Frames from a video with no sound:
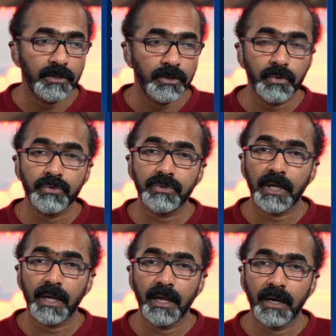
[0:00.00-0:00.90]
use
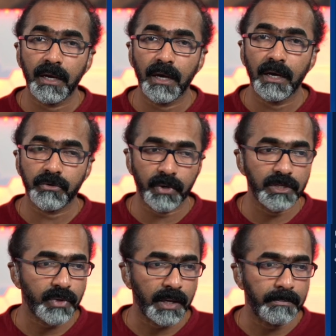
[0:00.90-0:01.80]
in
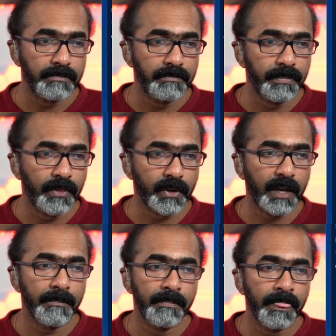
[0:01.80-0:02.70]
Restream.
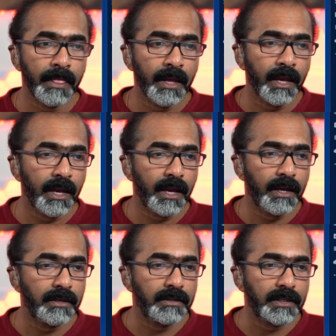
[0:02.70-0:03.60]
Okay,
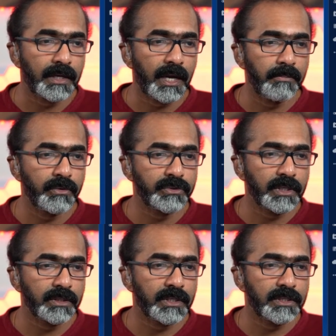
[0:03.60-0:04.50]
and I'm
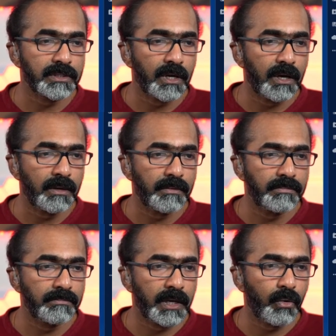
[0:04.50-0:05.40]
using this
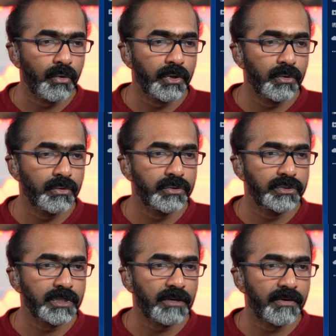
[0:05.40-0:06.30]
my audio
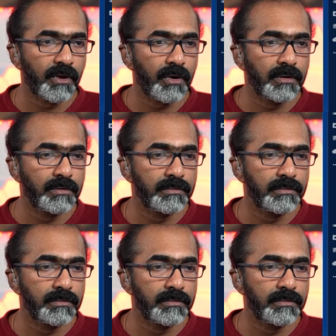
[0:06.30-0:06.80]
stuff and all.